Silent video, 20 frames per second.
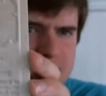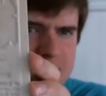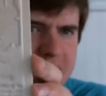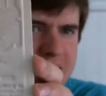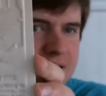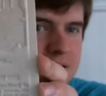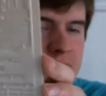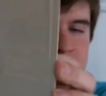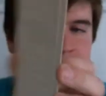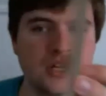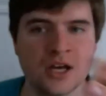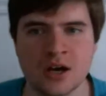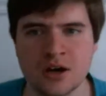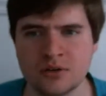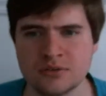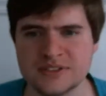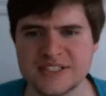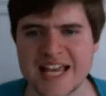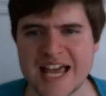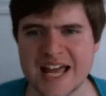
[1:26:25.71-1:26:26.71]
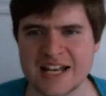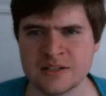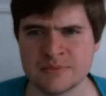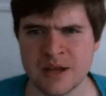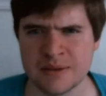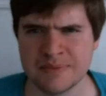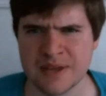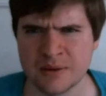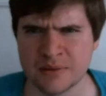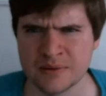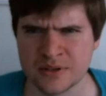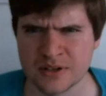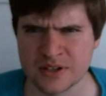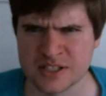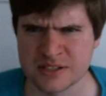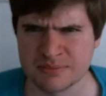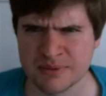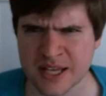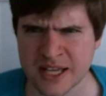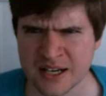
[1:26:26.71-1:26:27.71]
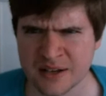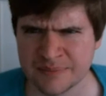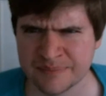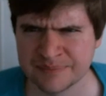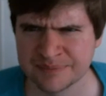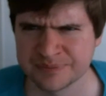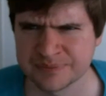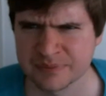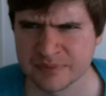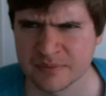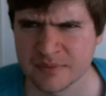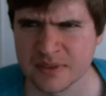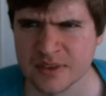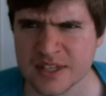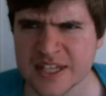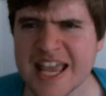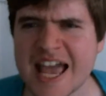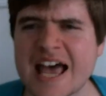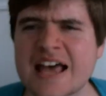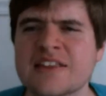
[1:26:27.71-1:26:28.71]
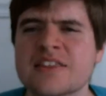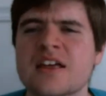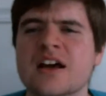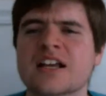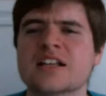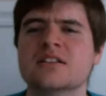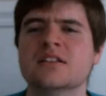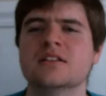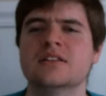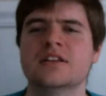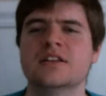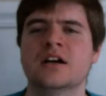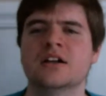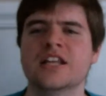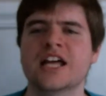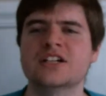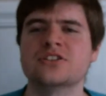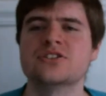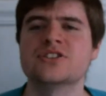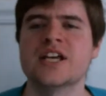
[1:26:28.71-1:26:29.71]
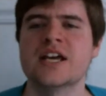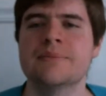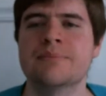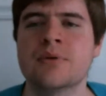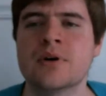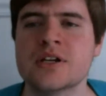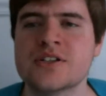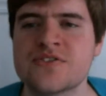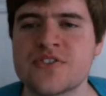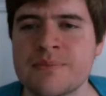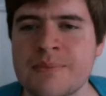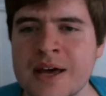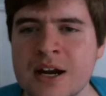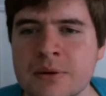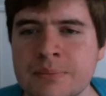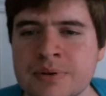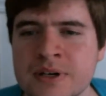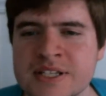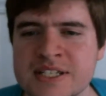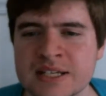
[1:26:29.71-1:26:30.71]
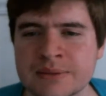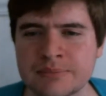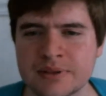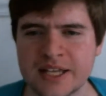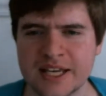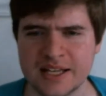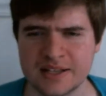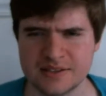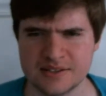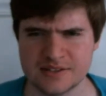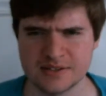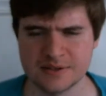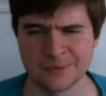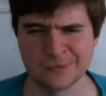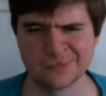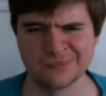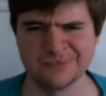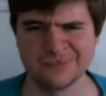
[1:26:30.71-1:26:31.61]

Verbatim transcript: I don't know. Dad, you might be able to explain them. Yeah, they're electrotype boards for metal printing plates.